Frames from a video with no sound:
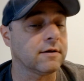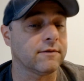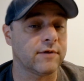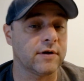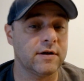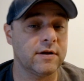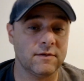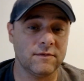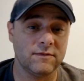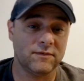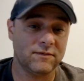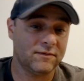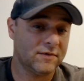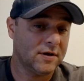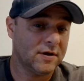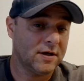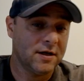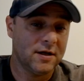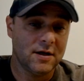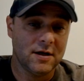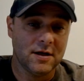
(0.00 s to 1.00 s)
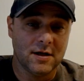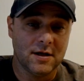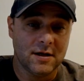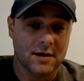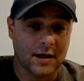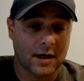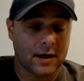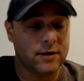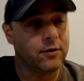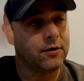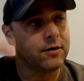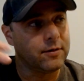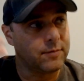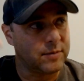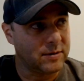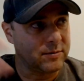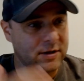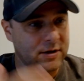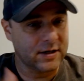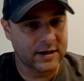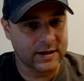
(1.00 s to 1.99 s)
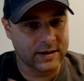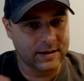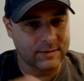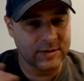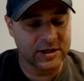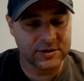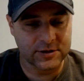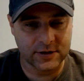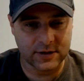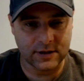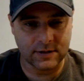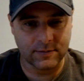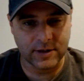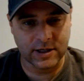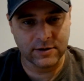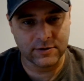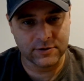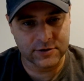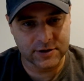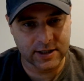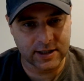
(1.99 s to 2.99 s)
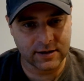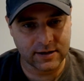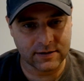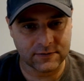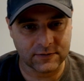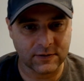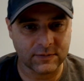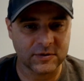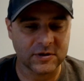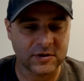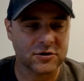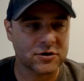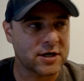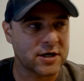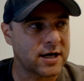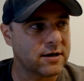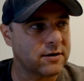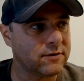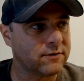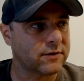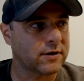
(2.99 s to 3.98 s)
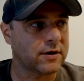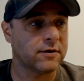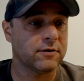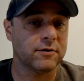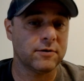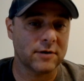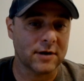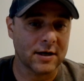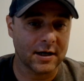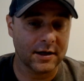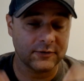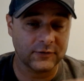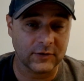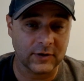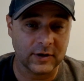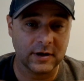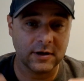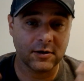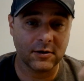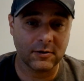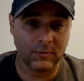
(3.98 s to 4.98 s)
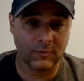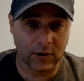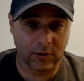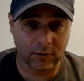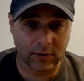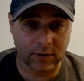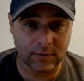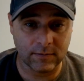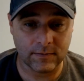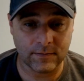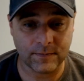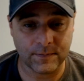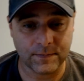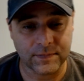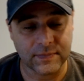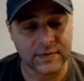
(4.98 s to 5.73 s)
If any of I know other people I mentioned it on my other channel, Slip into Shadows. I know you guys are here. Welcome